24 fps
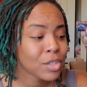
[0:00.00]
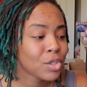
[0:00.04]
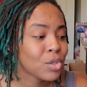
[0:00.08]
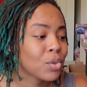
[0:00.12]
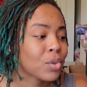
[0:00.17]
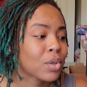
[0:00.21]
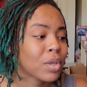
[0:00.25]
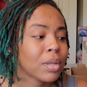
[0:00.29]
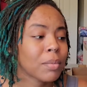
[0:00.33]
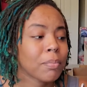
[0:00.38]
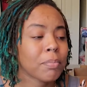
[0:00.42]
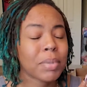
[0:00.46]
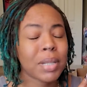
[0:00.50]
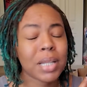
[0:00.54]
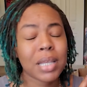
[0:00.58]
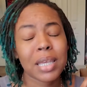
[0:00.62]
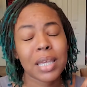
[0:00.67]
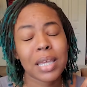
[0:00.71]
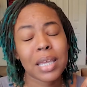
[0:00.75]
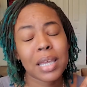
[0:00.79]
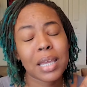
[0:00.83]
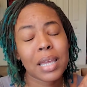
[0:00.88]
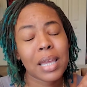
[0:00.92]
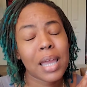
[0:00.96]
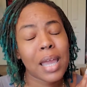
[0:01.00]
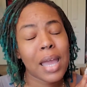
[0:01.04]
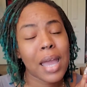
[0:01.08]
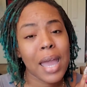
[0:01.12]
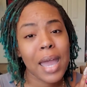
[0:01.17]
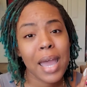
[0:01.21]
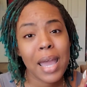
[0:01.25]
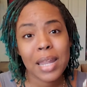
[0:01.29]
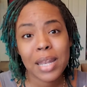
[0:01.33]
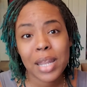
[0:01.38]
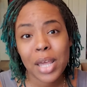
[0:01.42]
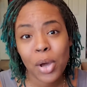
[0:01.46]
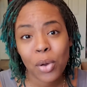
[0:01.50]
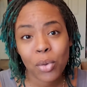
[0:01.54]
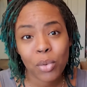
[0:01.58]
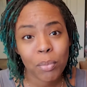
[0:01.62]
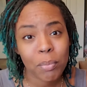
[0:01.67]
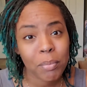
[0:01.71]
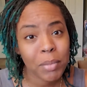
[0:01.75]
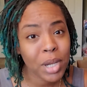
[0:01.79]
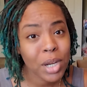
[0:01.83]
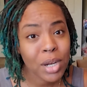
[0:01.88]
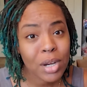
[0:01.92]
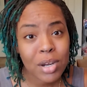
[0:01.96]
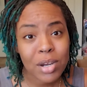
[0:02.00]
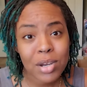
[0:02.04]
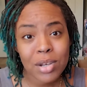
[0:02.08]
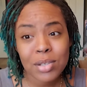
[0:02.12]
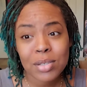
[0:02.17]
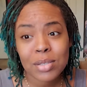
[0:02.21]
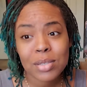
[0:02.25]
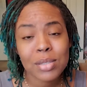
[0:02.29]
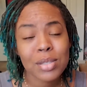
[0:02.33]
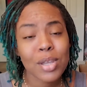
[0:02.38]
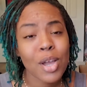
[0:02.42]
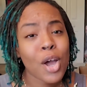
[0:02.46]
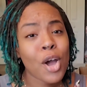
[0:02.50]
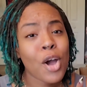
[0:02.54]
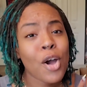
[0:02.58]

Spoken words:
you can bling handheld mirrors,